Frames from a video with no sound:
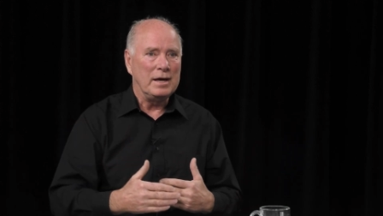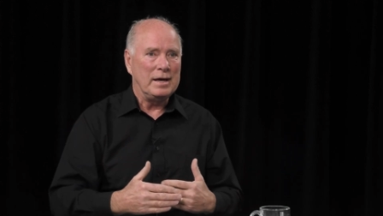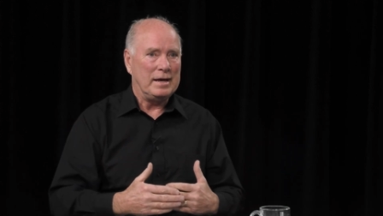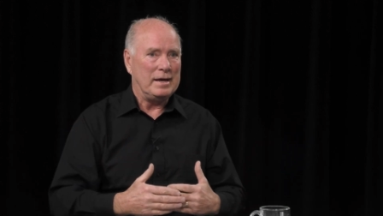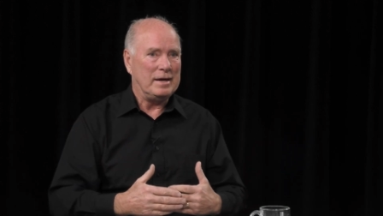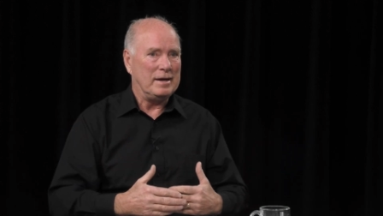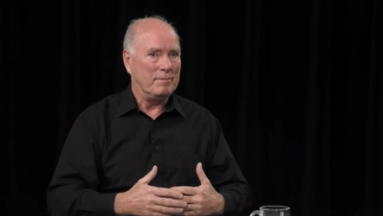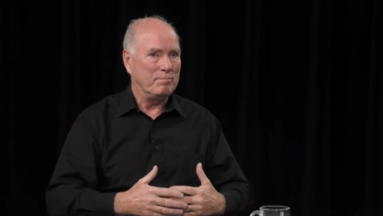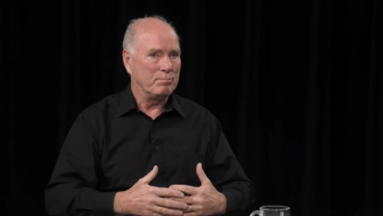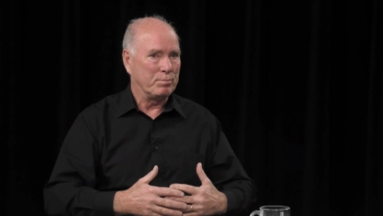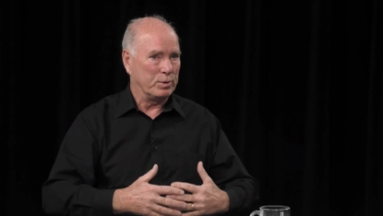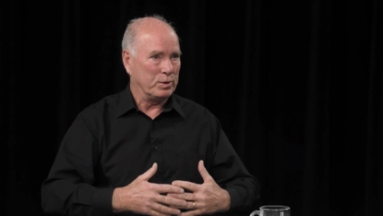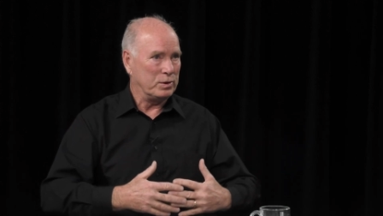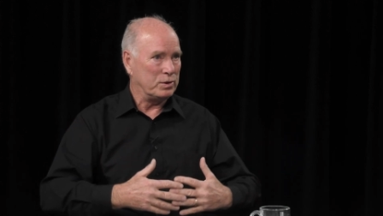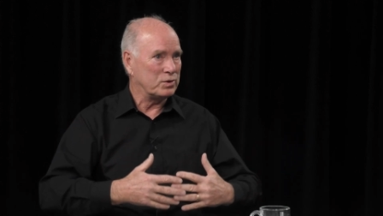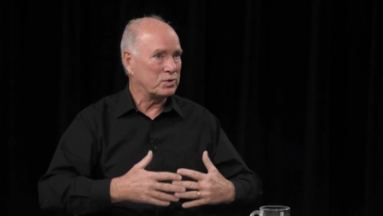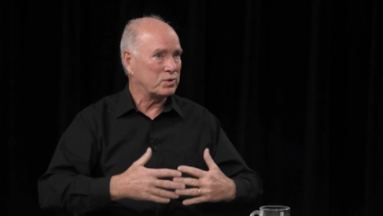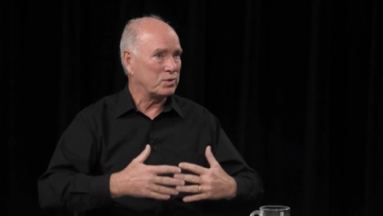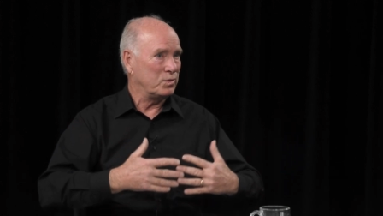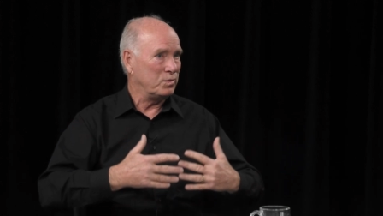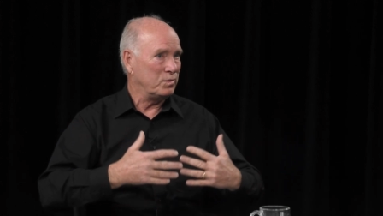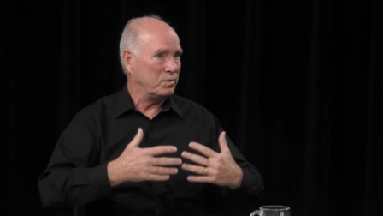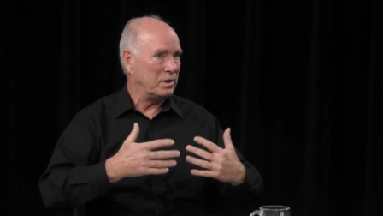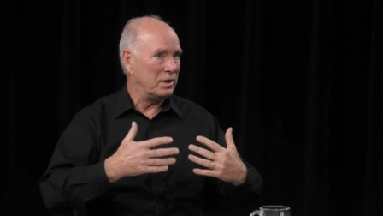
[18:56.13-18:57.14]
and pretty
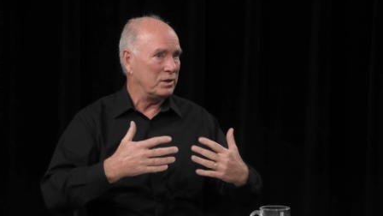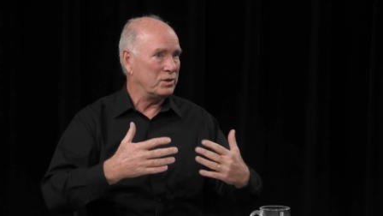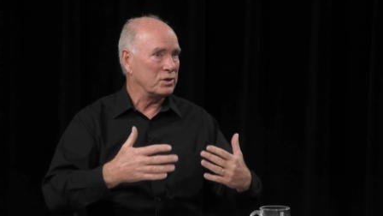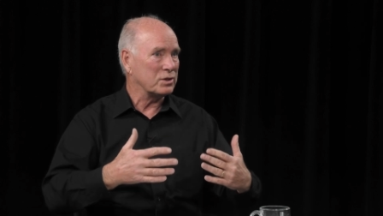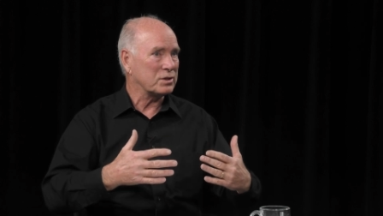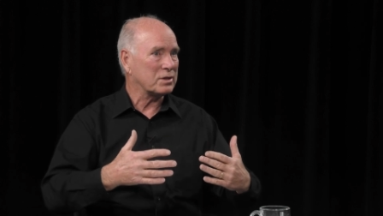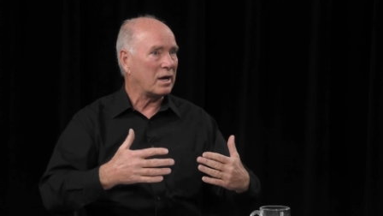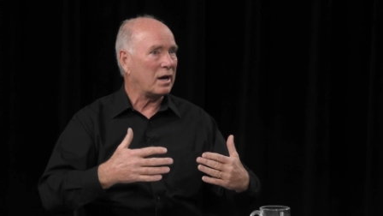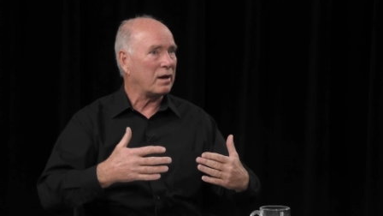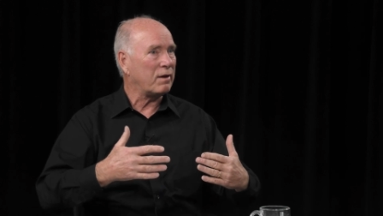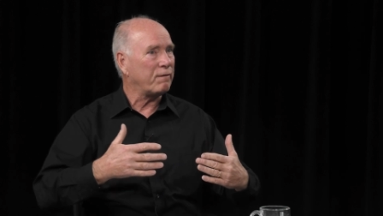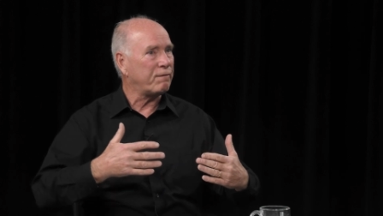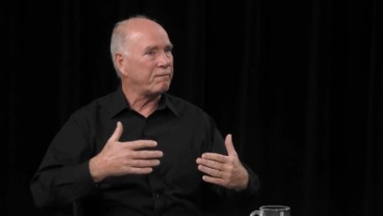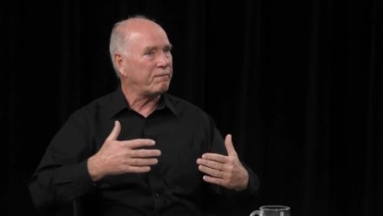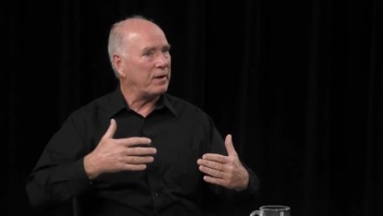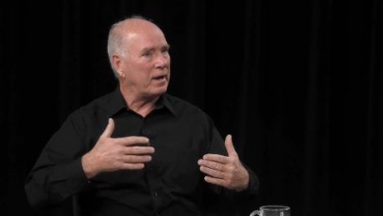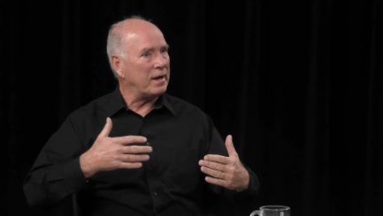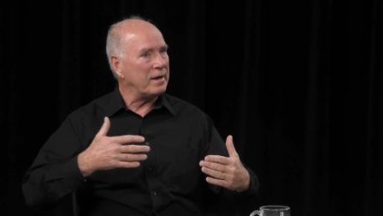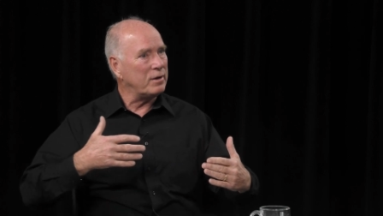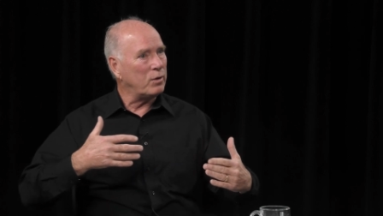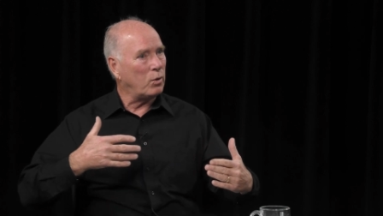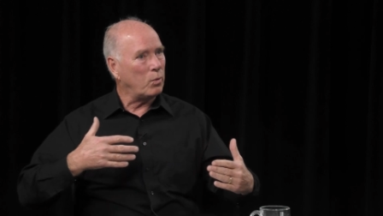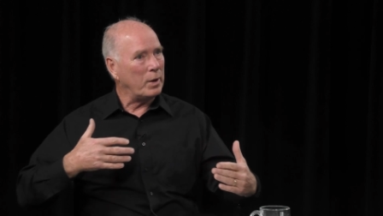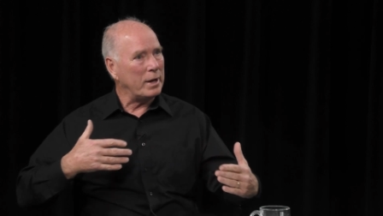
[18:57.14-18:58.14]
soon they just kind of
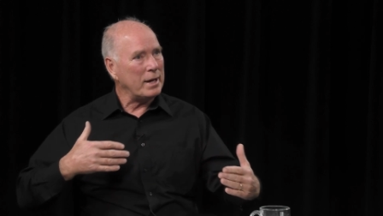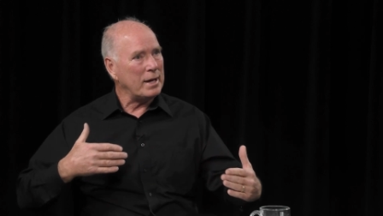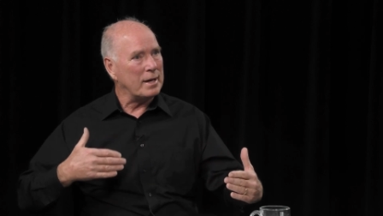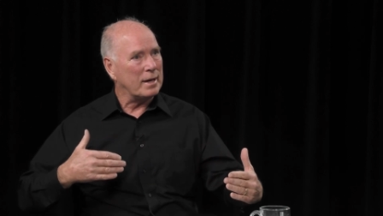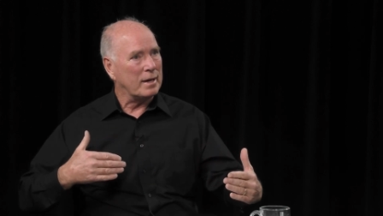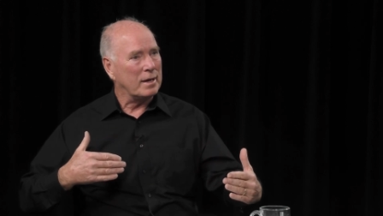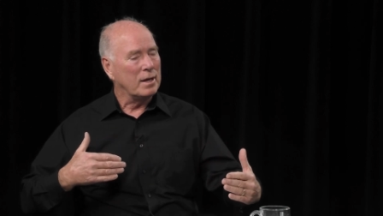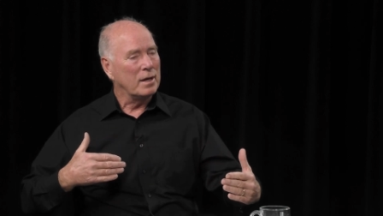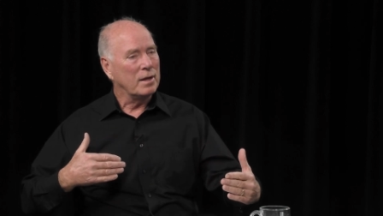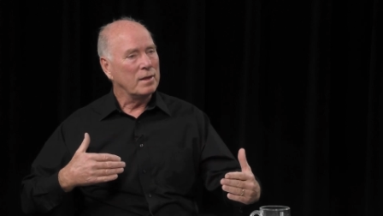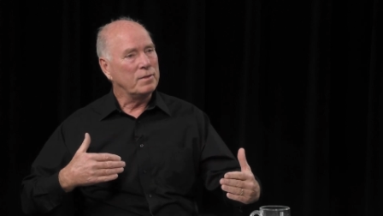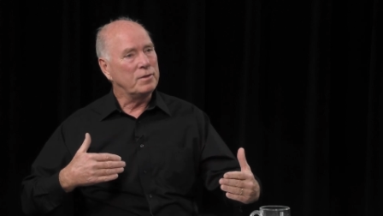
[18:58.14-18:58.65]
fade away.